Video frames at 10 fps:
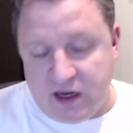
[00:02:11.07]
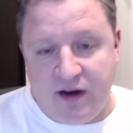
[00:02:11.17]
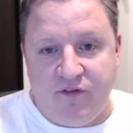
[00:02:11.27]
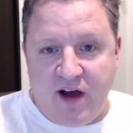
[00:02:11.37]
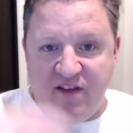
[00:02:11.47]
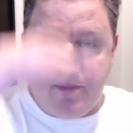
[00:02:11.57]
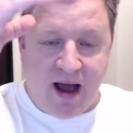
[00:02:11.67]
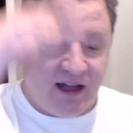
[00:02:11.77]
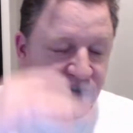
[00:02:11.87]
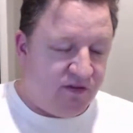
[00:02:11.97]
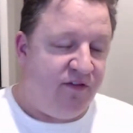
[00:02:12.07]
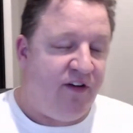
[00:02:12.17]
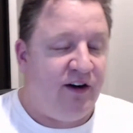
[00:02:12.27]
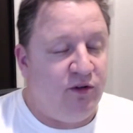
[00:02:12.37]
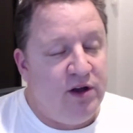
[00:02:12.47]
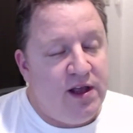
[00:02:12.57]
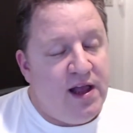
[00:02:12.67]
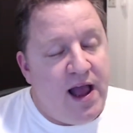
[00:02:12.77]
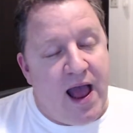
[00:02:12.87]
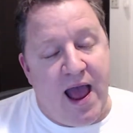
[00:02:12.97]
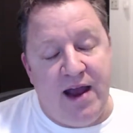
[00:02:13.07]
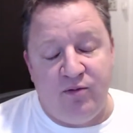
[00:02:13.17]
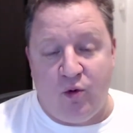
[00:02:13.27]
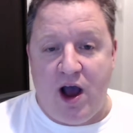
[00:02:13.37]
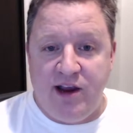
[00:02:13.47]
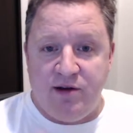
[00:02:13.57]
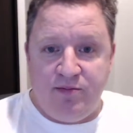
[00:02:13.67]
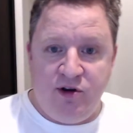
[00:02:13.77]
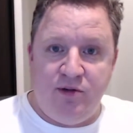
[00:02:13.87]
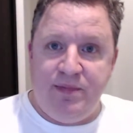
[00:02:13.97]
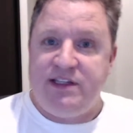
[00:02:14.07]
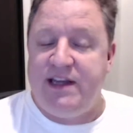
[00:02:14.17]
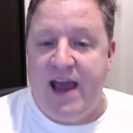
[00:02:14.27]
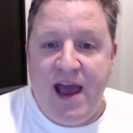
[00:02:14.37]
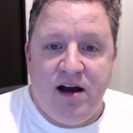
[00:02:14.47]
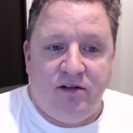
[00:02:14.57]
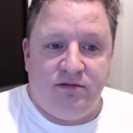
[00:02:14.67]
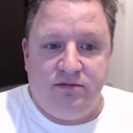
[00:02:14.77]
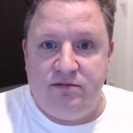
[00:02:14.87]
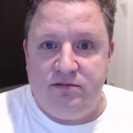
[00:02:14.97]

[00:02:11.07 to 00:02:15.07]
kind of 5 parts of the funnel, and why you're missing out.